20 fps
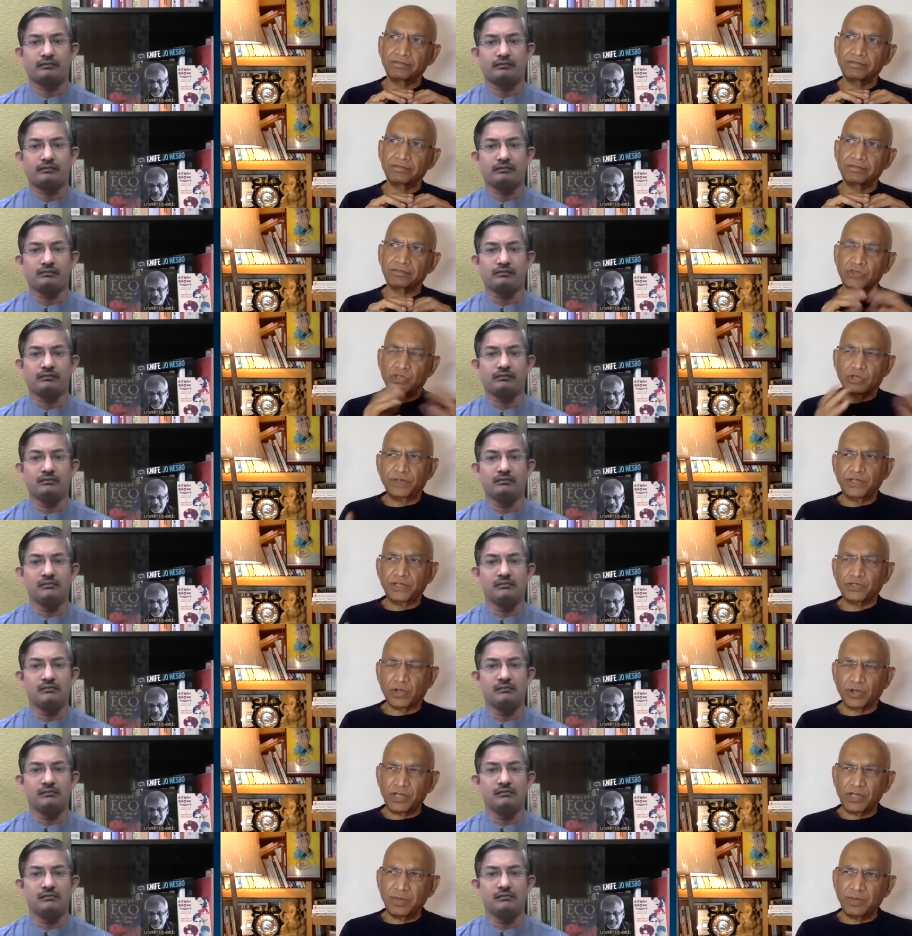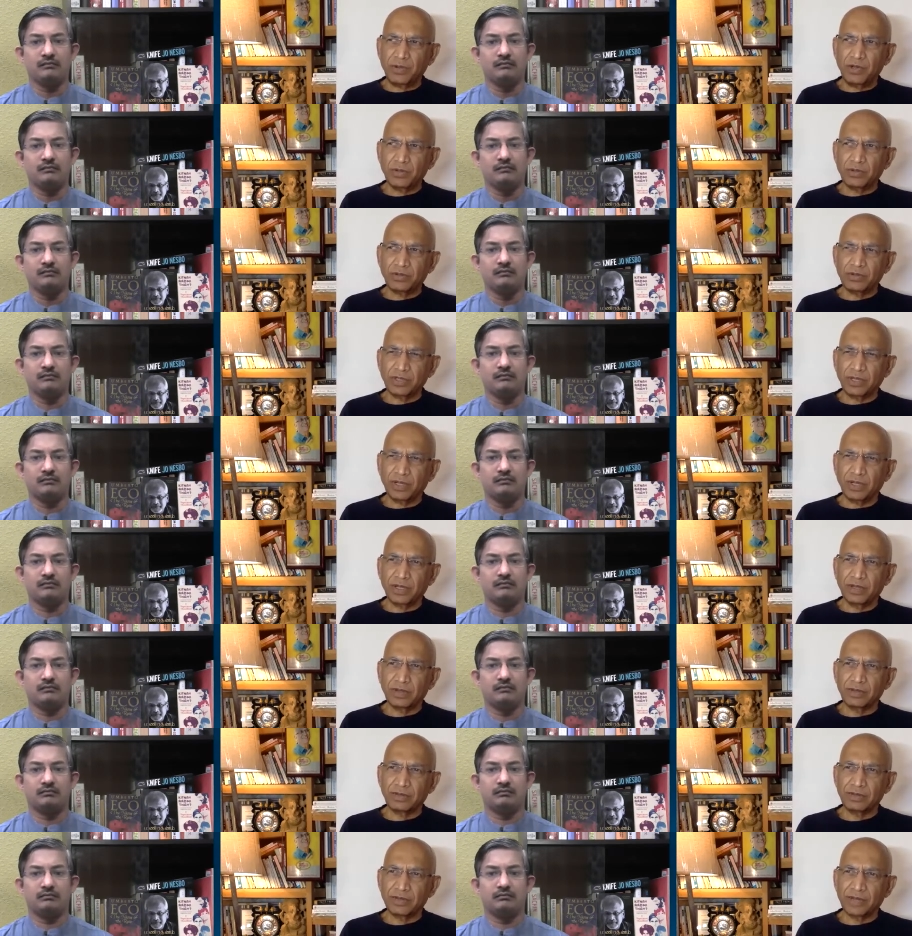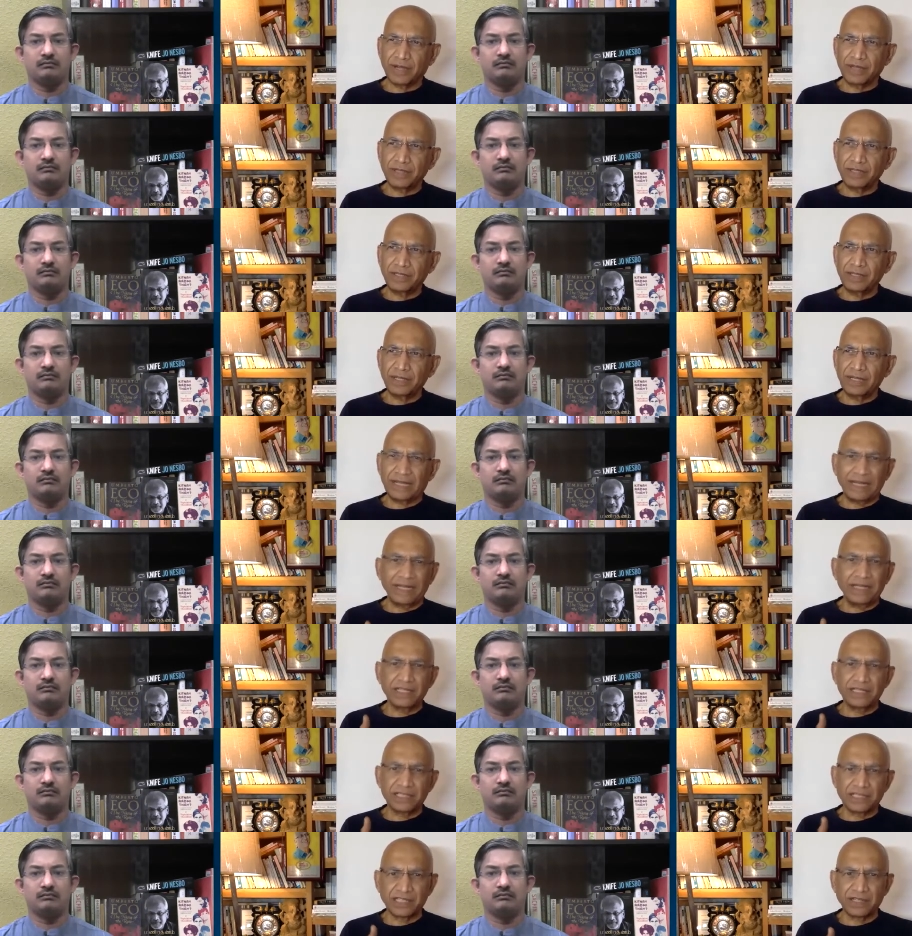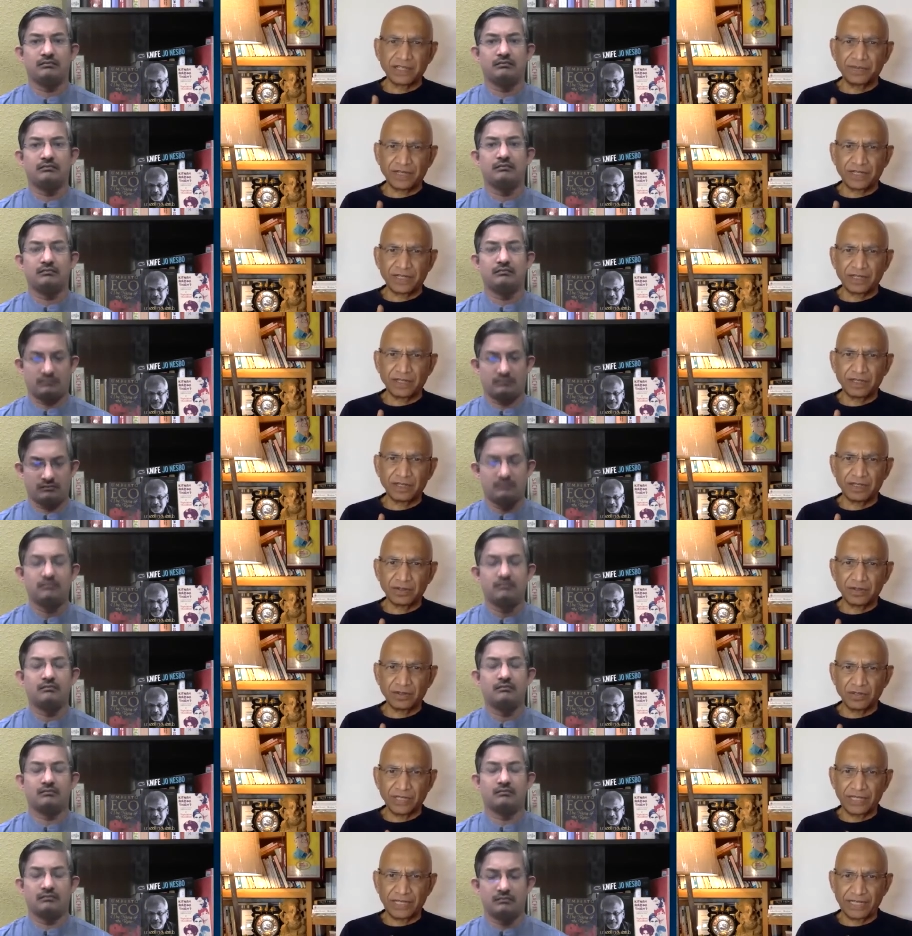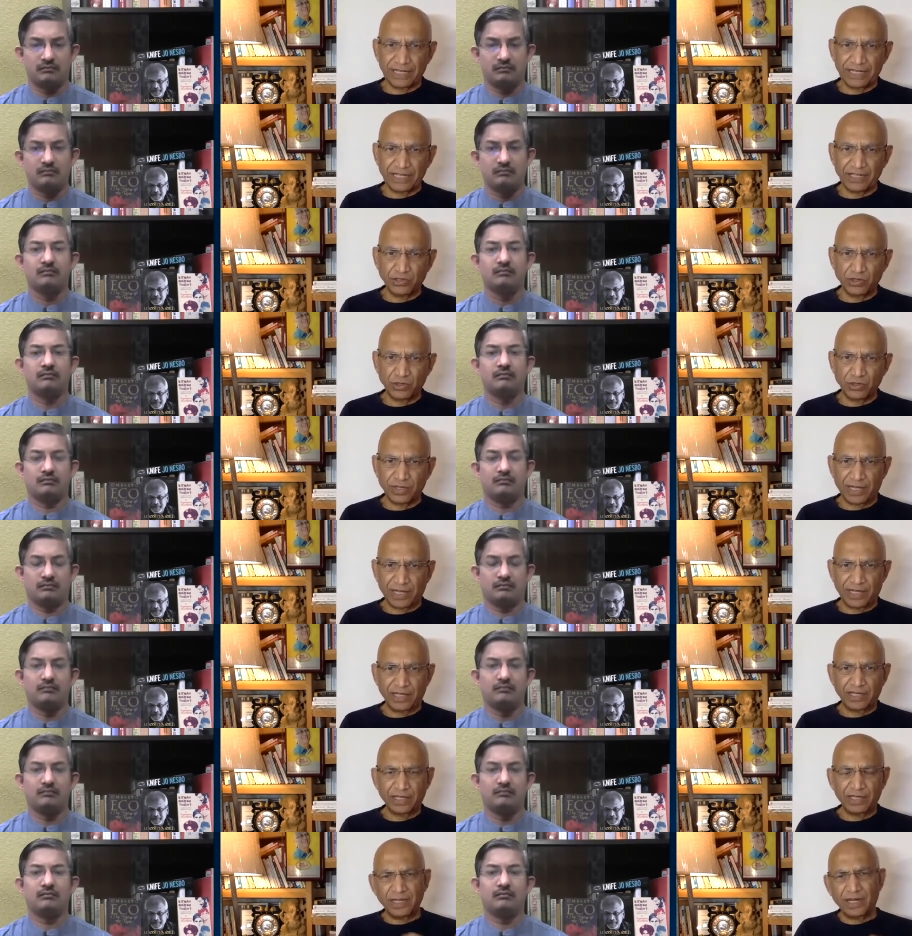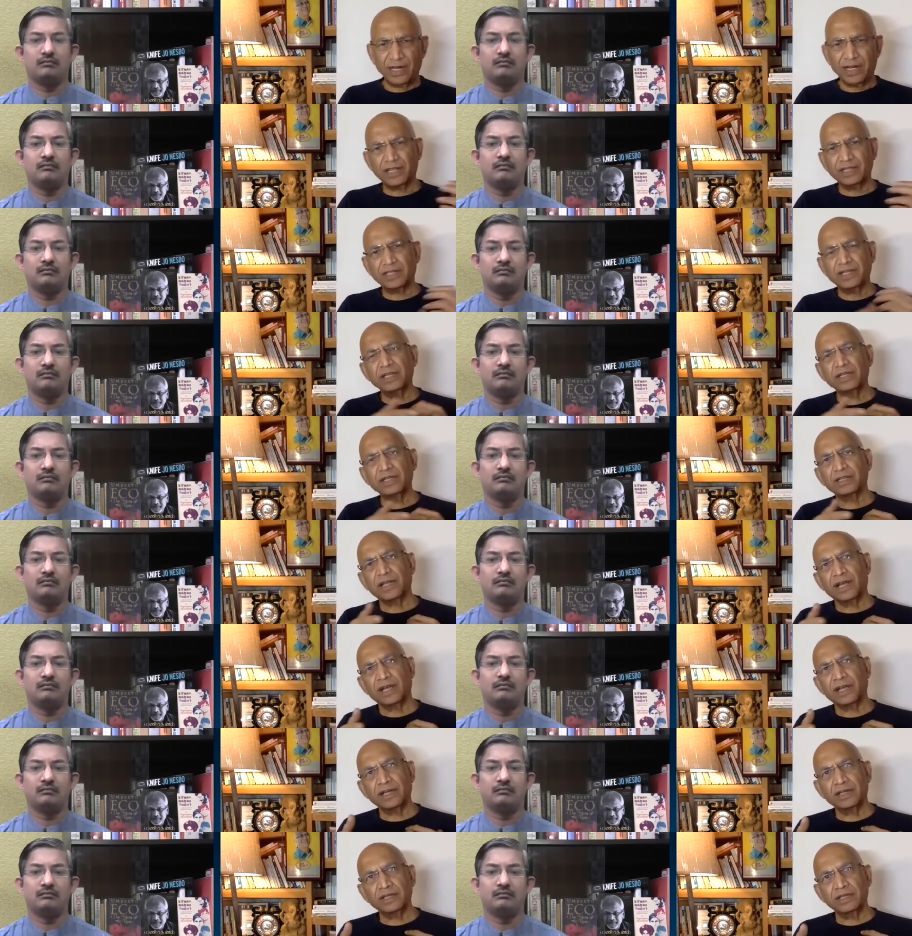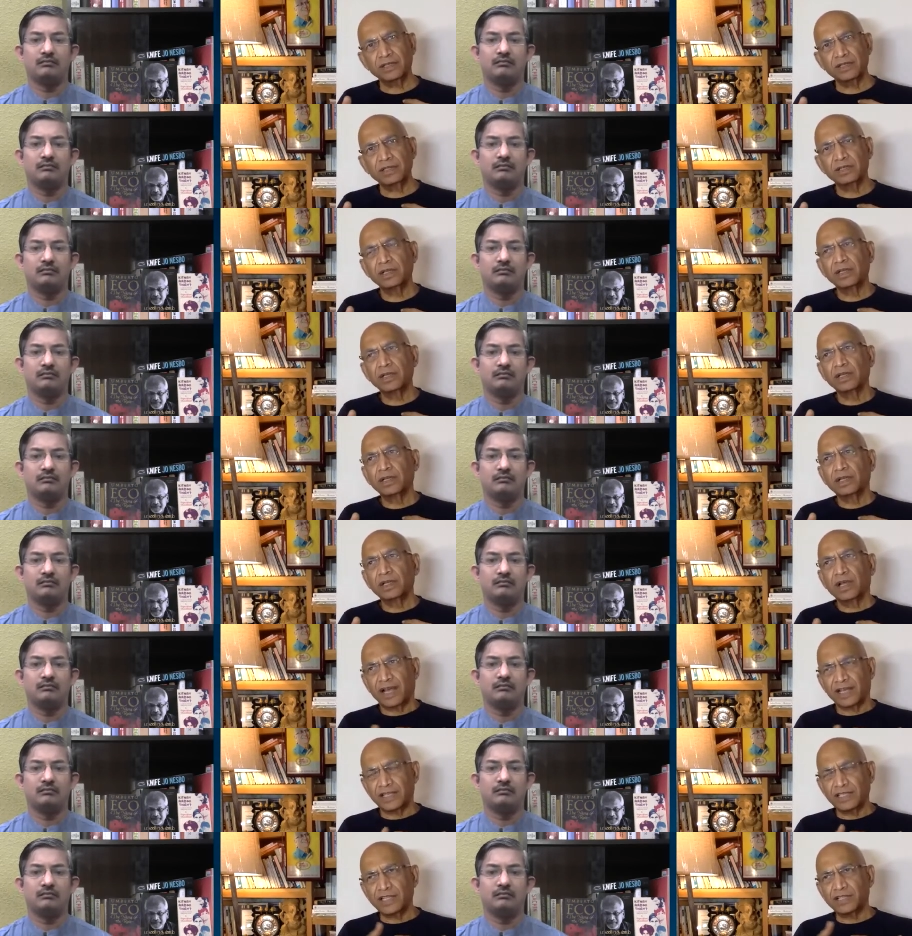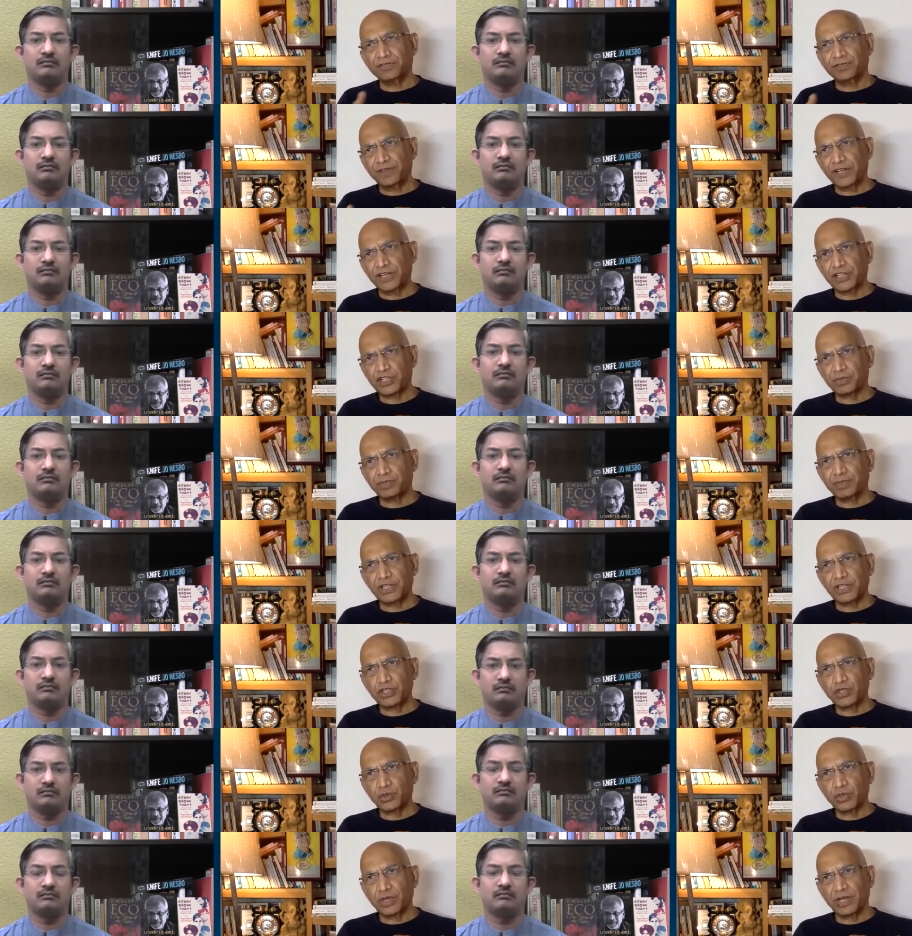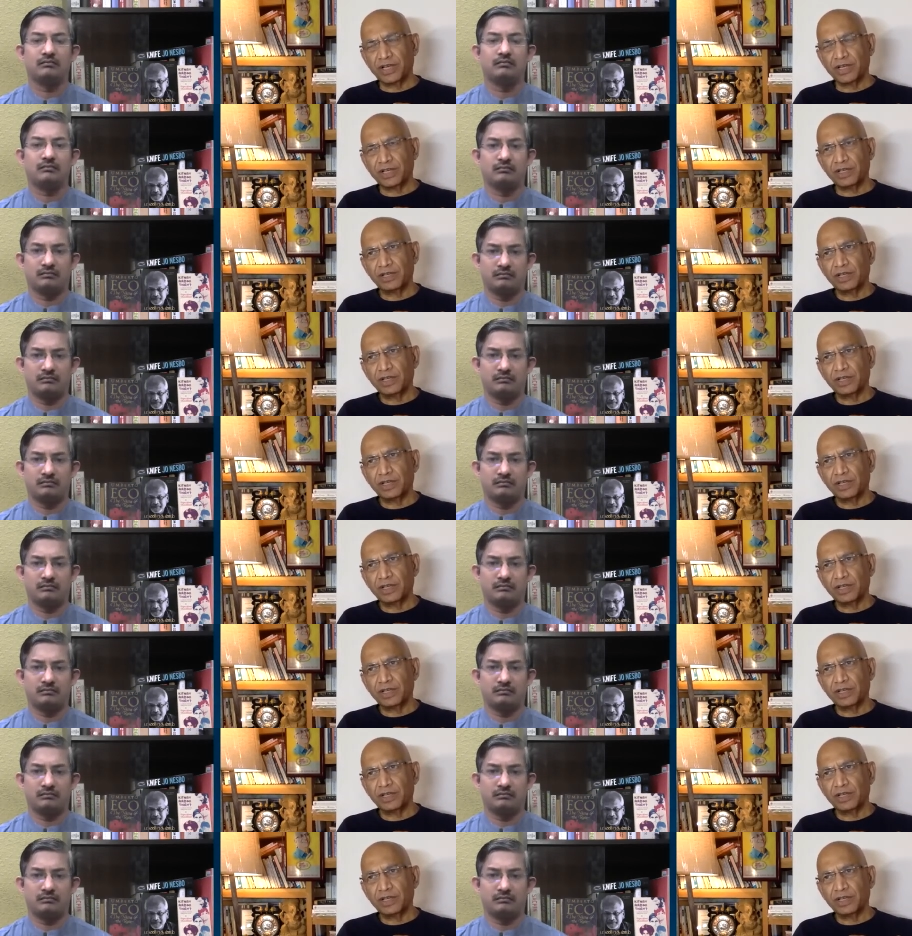Speaker 1: so we're talking about uh, 1987 okay, getting into Nayakan. And I think Nayakan, as it finished by July,